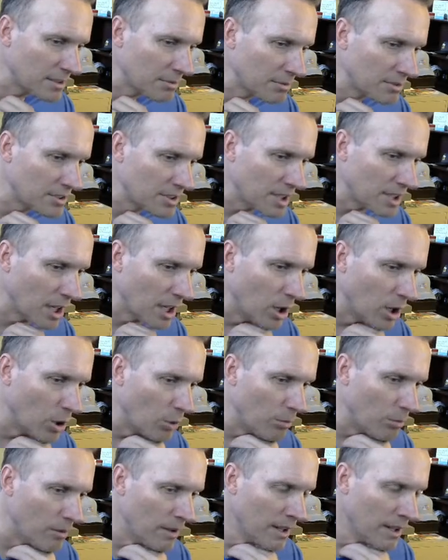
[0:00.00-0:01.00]

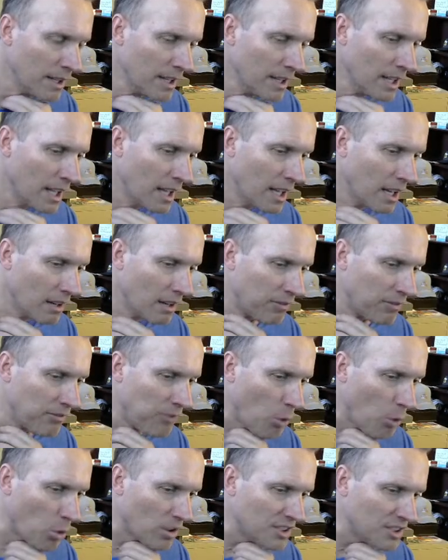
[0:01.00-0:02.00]
So
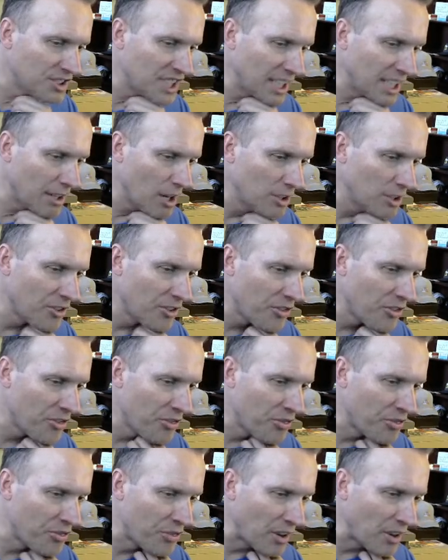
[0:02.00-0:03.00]
4 zeros,
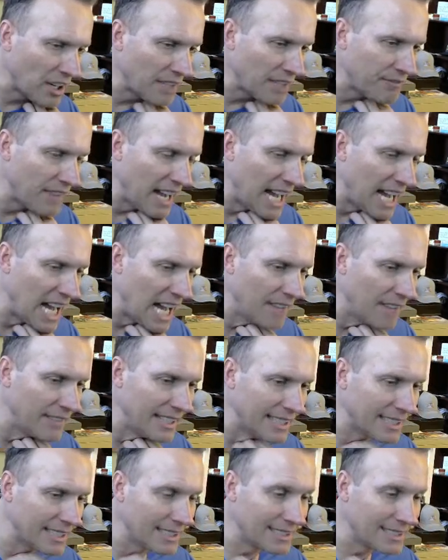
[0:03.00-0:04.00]
35.
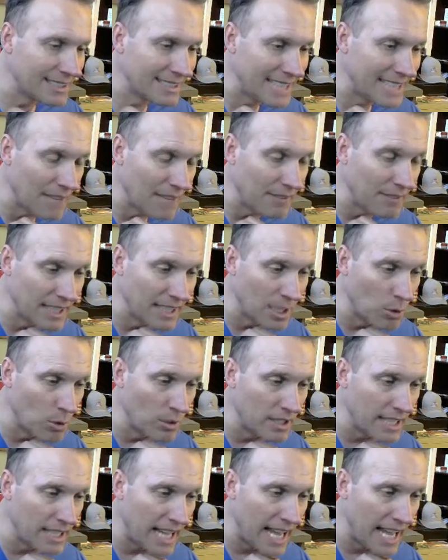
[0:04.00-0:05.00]
It's definitely
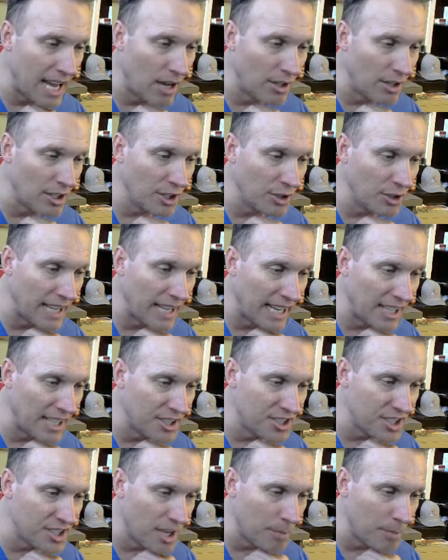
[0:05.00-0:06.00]
going down. You got to
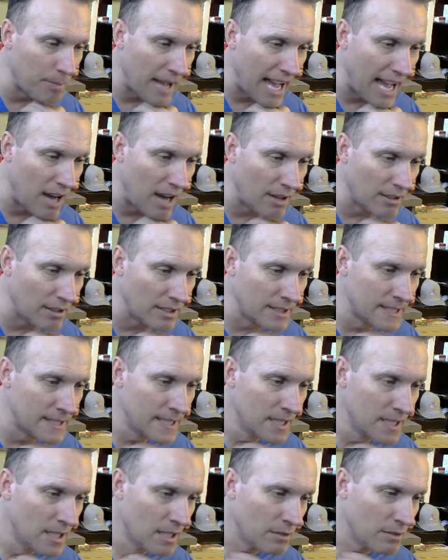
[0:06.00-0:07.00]
jump out.
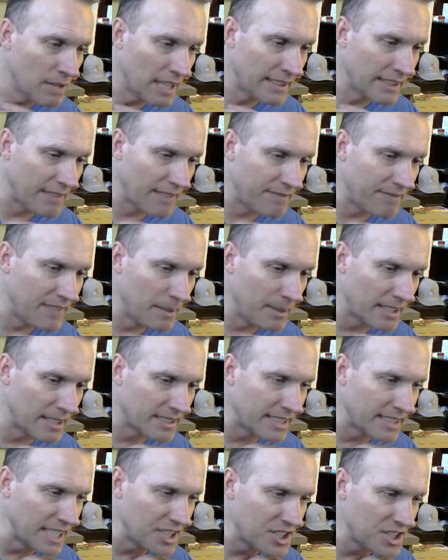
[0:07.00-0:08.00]
Right, that fib
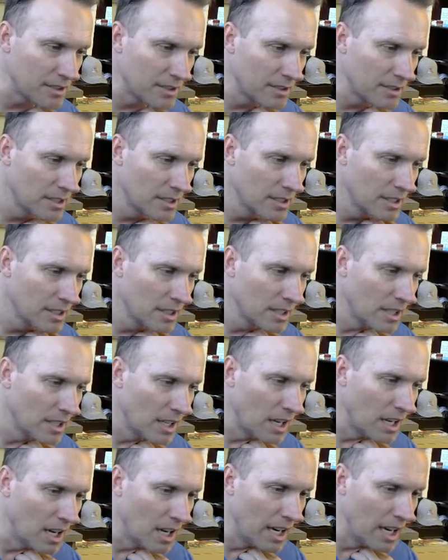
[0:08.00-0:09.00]
extension
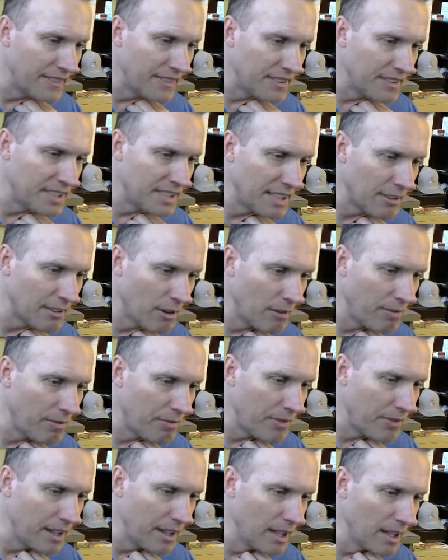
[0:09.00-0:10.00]
at the 0
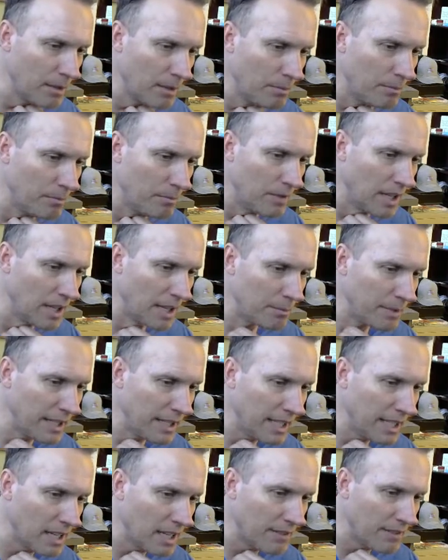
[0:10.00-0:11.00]
fib. It'd
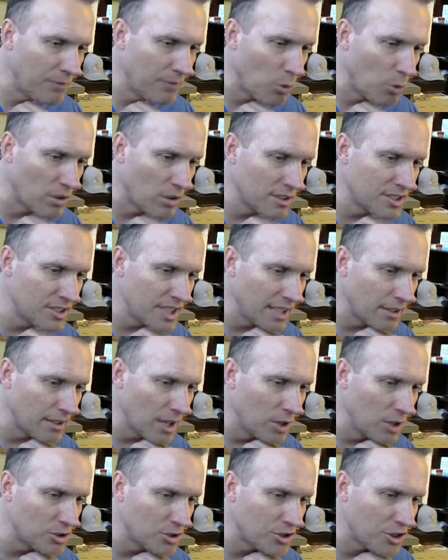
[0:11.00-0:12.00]
be 4
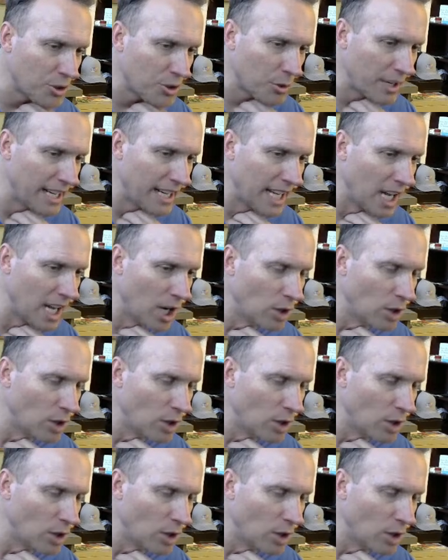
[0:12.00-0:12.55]
zeros, 30.